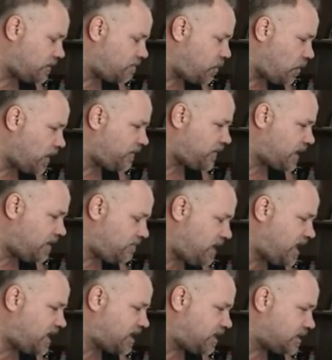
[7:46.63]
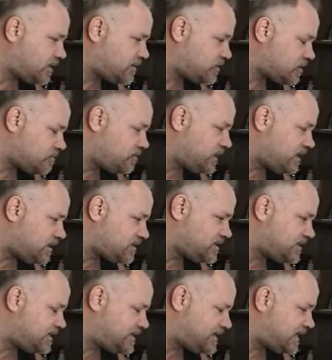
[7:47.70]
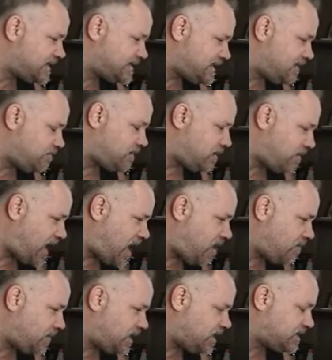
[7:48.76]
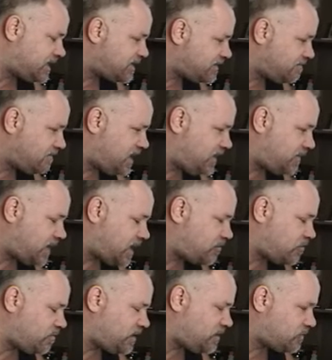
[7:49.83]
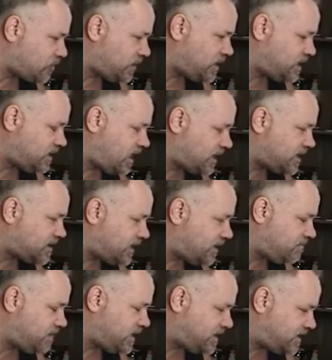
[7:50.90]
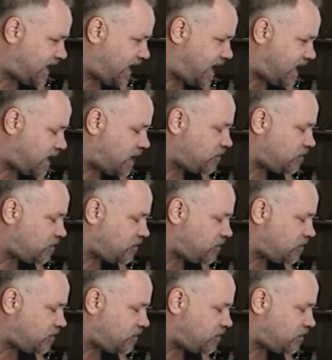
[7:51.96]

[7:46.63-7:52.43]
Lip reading: The point that I'm making is, just because she says something about me doesn't mean that I should be treated like a deadbeat dad.